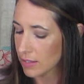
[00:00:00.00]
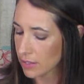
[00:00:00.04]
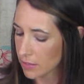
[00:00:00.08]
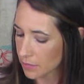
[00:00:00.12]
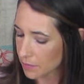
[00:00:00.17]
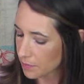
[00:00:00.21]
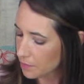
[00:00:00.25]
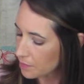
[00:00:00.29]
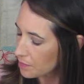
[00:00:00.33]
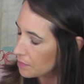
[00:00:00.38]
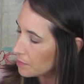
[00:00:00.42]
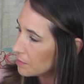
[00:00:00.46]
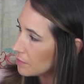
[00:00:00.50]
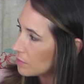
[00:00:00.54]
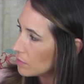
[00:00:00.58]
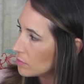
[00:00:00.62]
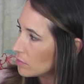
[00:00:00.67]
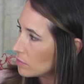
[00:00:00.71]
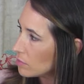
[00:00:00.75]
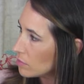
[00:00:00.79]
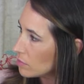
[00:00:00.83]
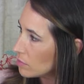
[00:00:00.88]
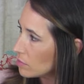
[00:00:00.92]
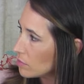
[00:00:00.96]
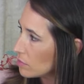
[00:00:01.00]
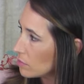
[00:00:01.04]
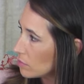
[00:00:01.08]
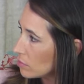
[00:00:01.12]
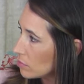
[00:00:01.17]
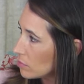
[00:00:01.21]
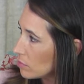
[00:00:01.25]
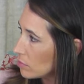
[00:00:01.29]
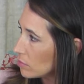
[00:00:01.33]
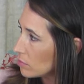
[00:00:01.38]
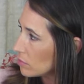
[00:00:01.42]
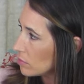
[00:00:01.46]

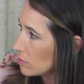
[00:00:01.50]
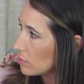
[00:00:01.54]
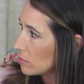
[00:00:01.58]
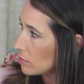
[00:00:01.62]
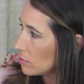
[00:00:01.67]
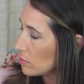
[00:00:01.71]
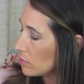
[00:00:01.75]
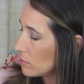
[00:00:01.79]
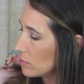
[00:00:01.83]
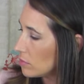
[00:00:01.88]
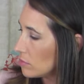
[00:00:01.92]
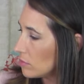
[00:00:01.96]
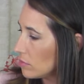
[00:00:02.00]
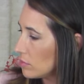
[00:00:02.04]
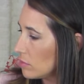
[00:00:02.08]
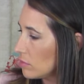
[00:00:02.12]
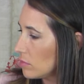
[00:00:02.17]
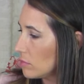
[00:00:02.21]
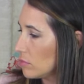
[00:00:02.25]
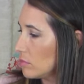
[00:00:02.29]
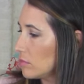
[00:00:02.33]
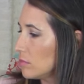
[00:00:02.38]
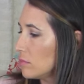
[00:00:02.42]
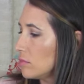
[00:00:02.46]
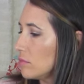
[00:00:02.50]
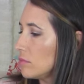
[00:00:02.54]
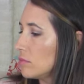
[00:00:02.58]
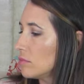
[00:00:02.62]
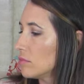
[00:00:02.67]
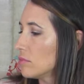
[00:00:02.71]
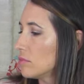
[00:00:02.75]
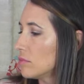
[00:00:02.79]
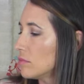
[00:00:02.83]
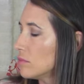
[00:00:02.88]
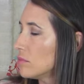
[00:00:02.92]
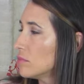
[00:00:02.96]

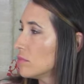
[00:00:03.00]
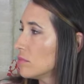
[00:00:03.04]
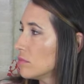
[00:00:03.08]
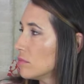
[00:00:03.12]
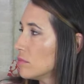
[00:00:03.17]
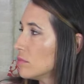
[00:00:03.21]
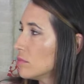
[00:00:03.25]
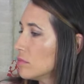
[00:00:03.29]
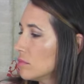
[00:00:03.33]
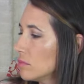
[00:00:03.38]
This person isn't speaking.